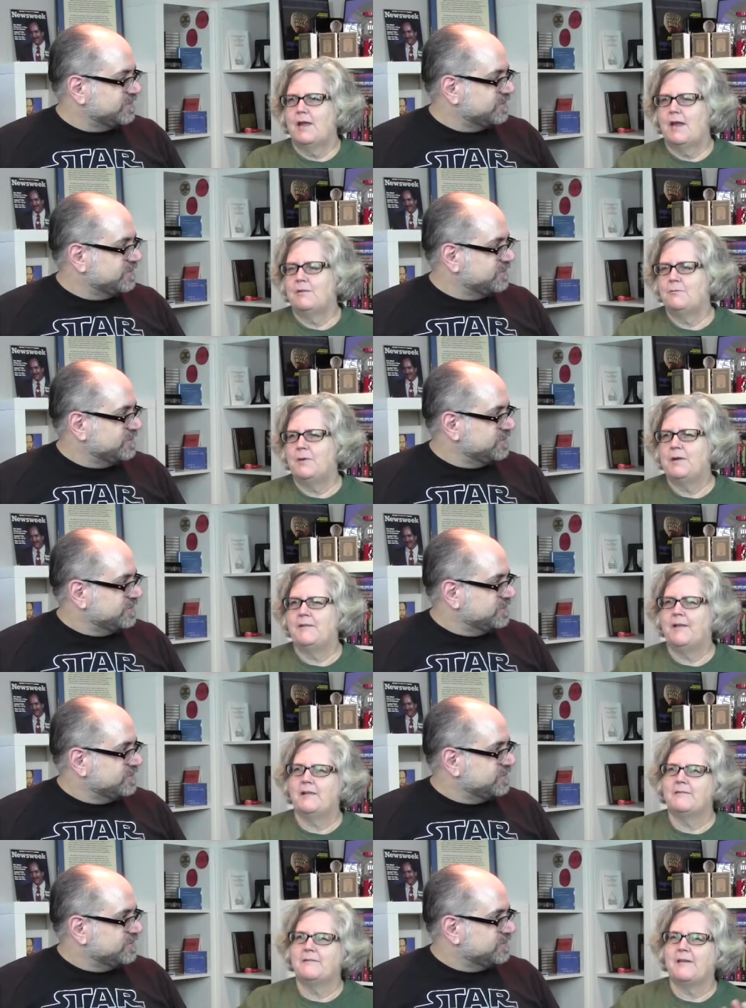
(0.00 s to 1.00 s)
Speaker 1: hadn't been in
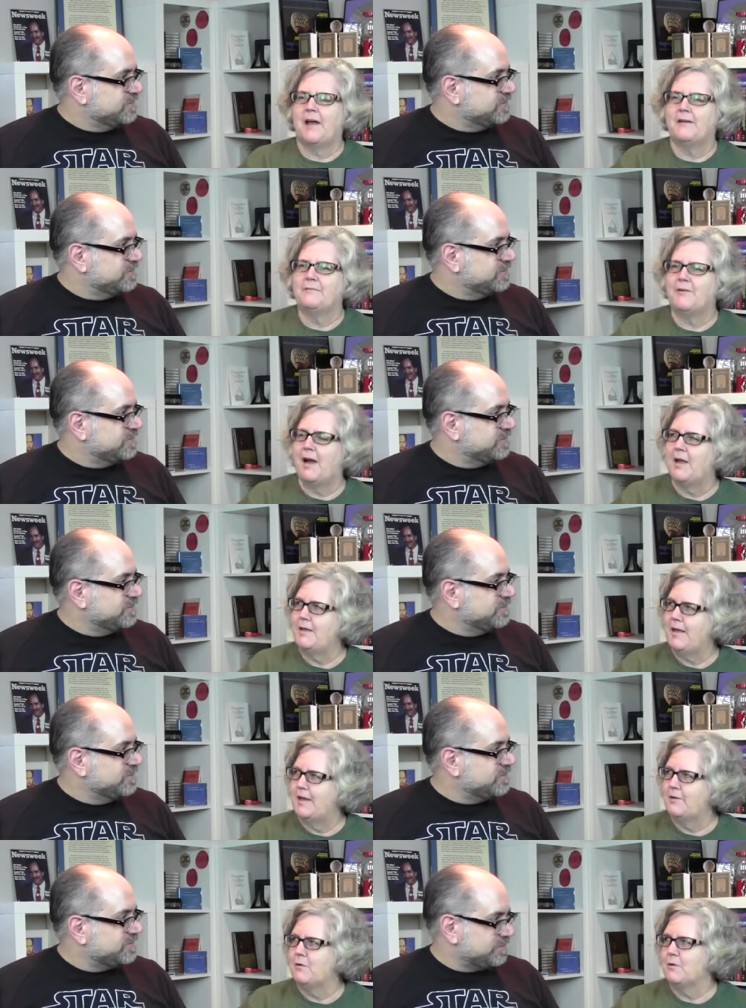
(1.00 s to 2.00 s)
that sci-fi
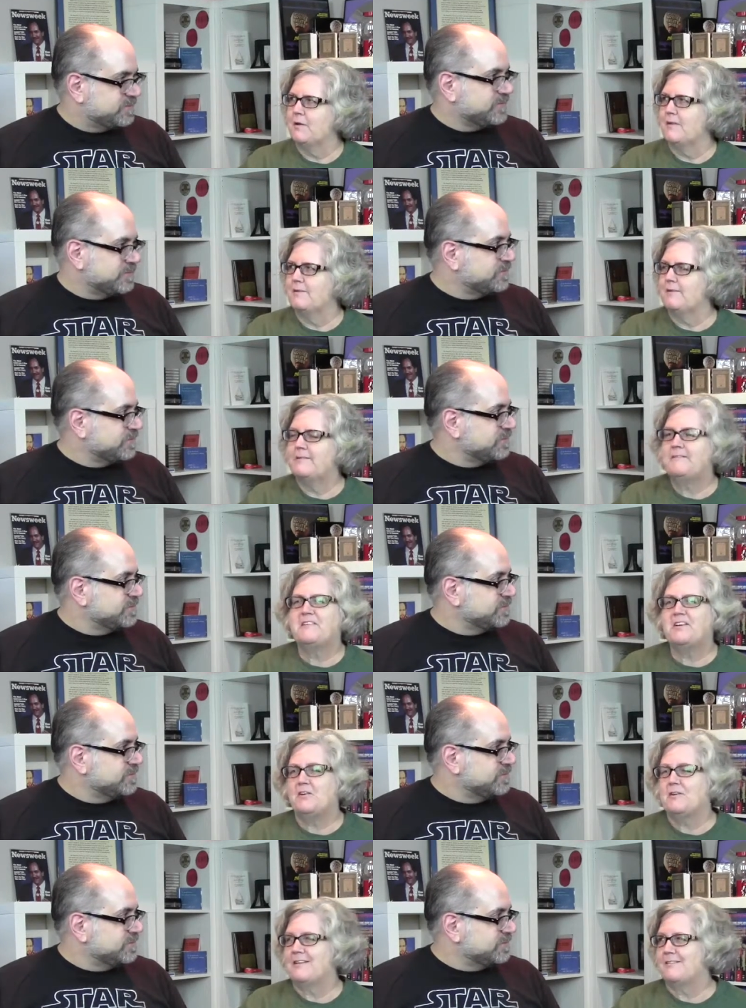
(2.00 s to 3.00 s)
category that
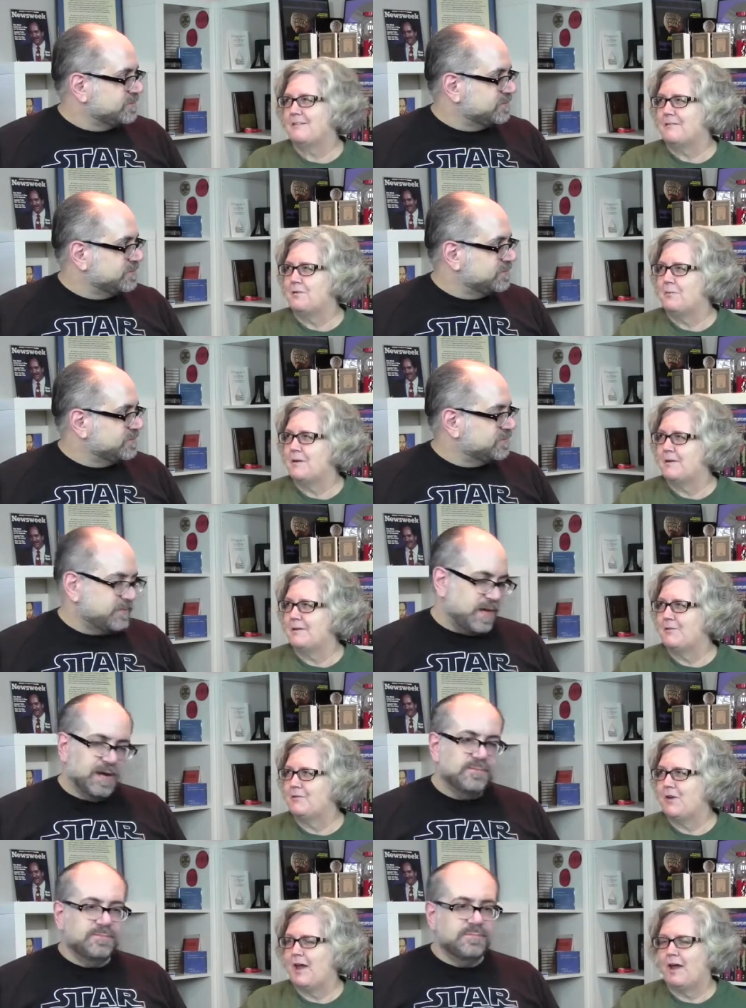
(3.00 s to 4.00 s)
still gets a little bit of
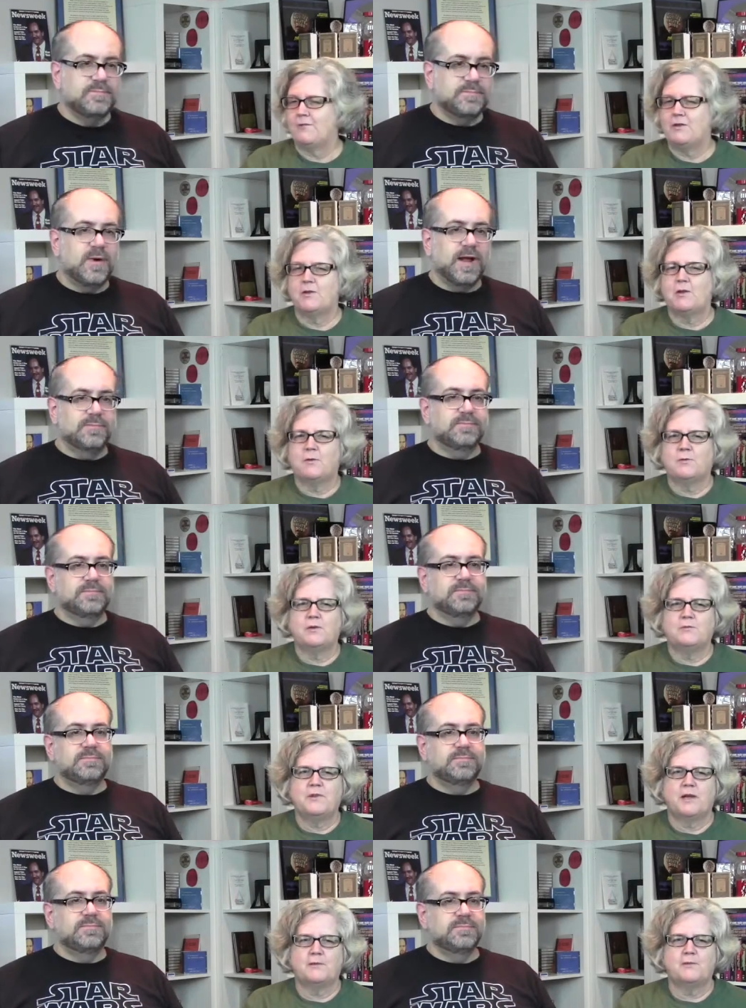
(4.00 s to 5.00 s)
the yeah, shaft, it, right. it, would
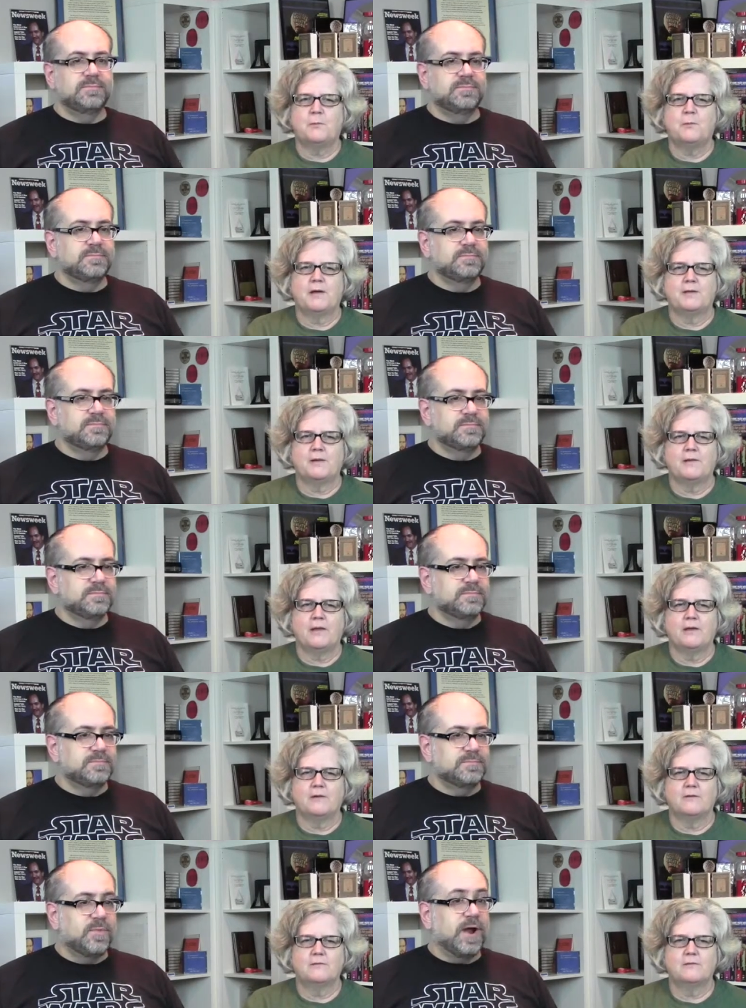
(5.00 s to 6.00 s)
have done a little better on
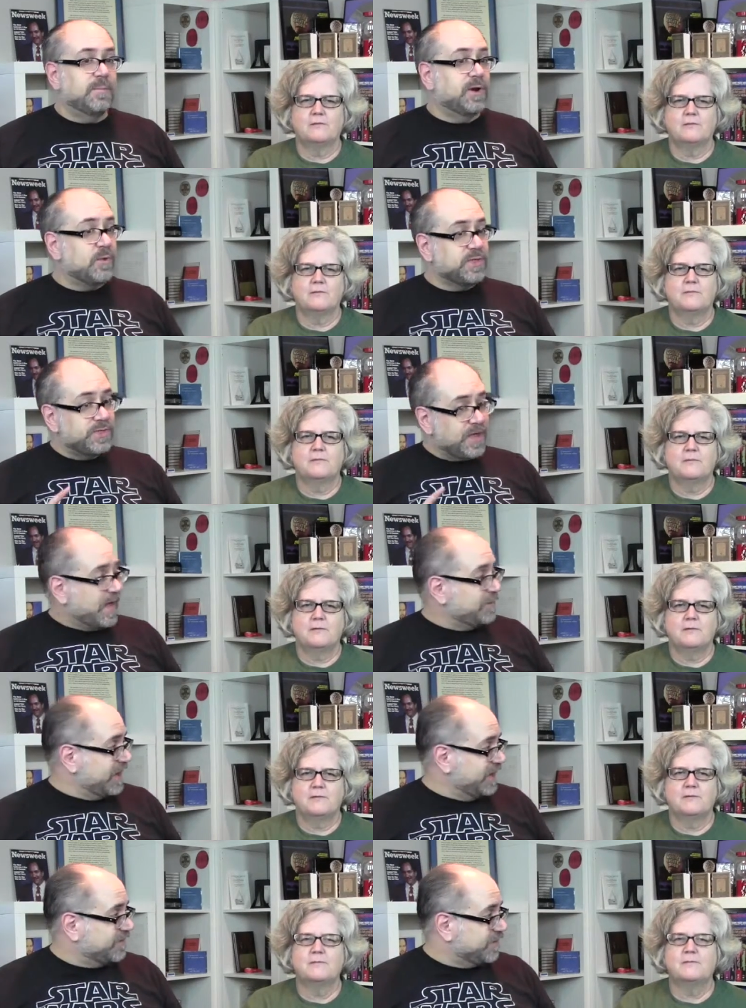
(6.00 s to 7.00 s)
there.
Speaker 2: Right, but it was
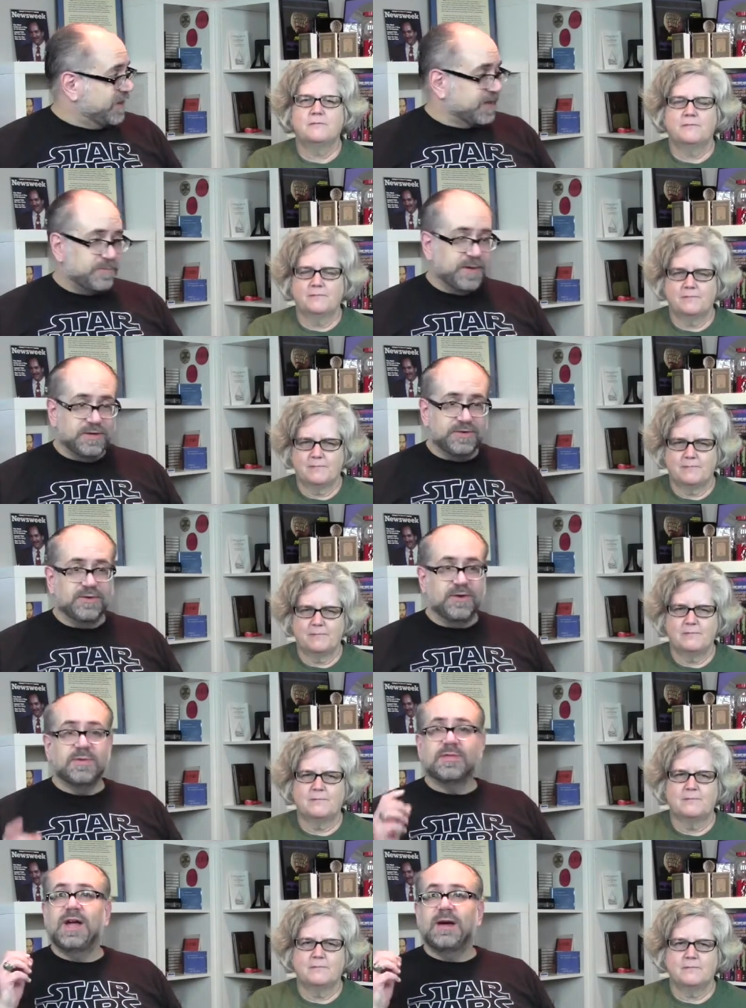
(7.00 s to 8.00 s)
nominated for Best Picture.
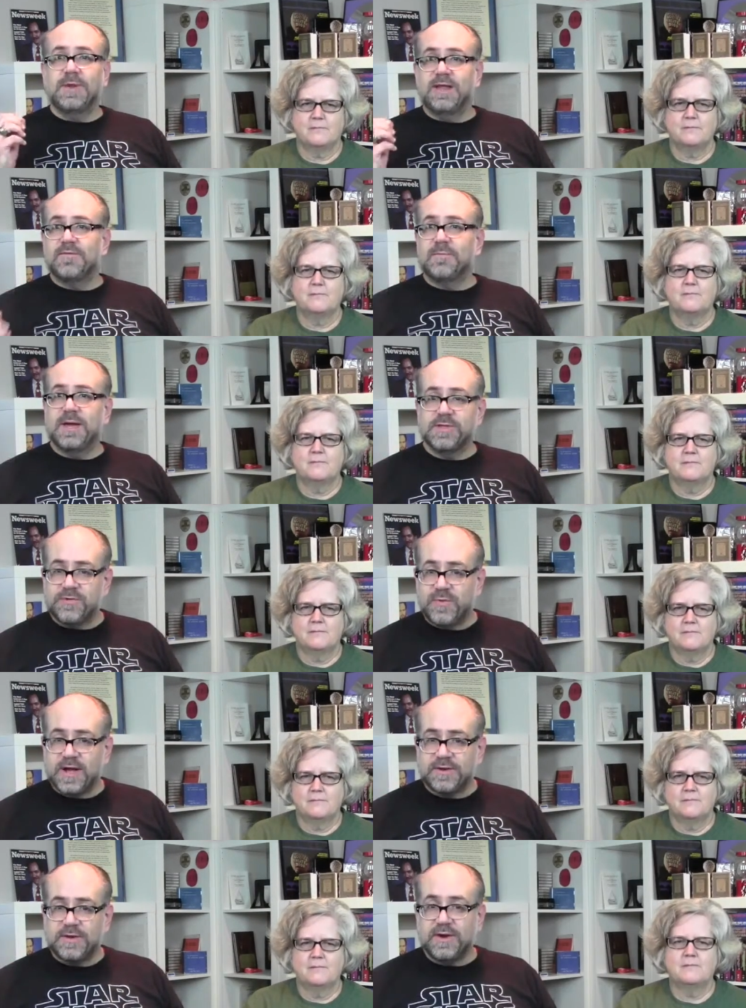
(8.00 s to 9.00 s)
It was nominated for Best
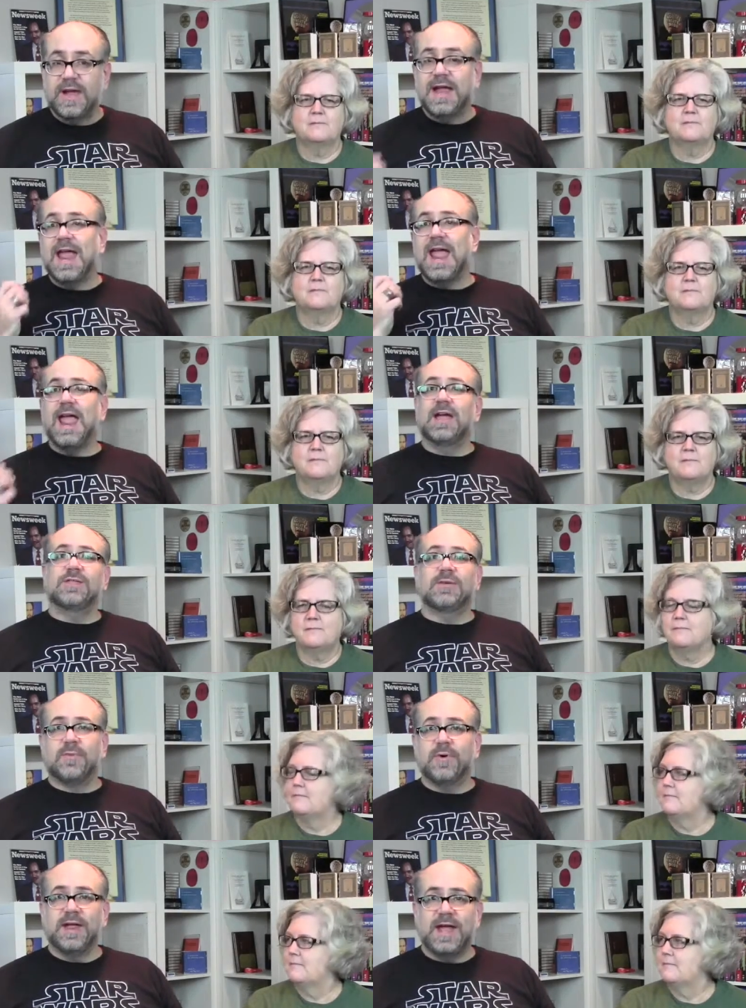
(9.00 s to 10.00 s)
Director and
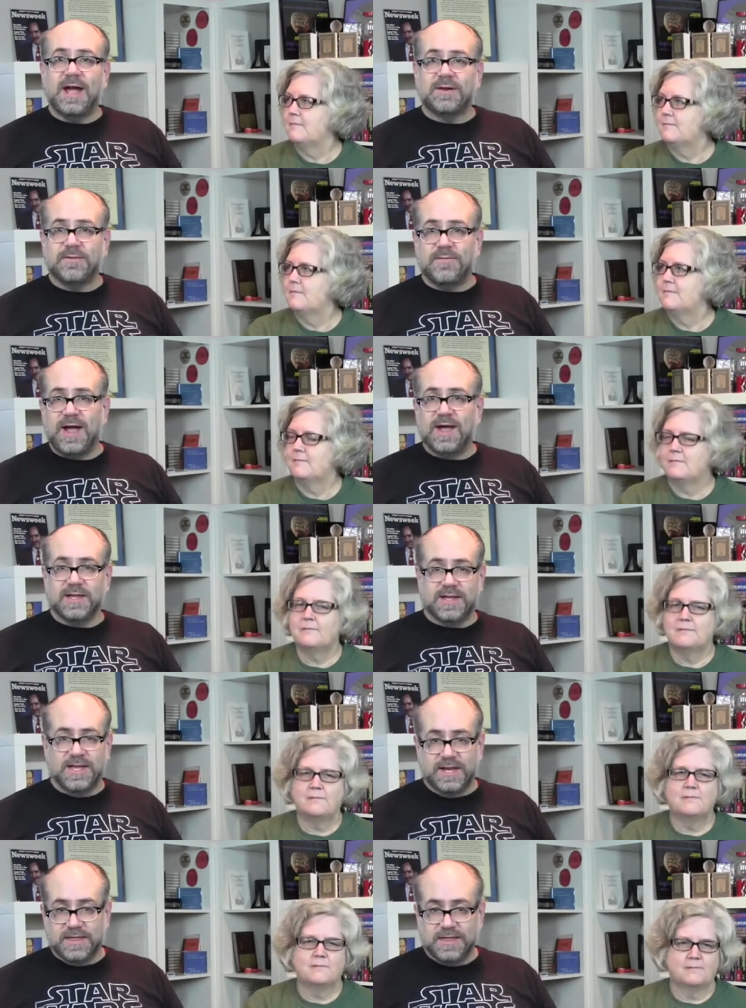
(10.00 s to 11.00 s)
Supporting Actor for
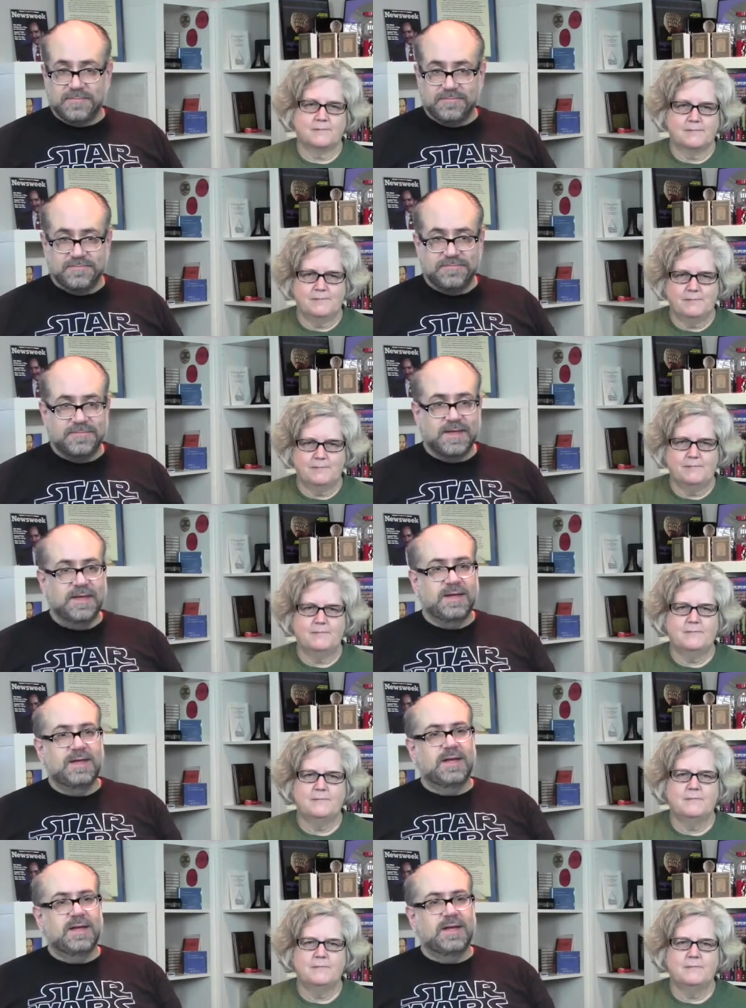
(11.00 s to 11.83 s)
Alec Guinness. Mm -hmm.